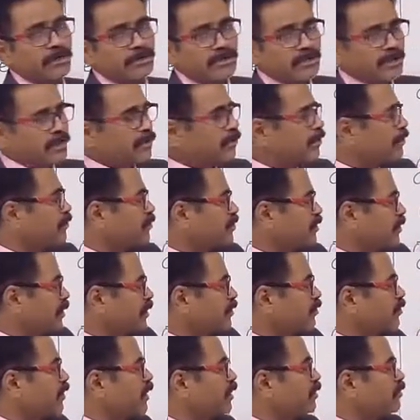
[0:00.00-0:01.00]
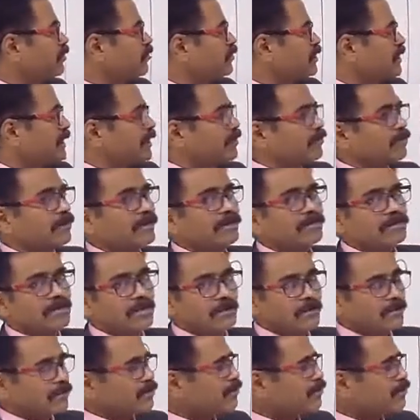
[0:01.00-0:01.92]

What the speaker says: is 0, 0 into C2 is 0.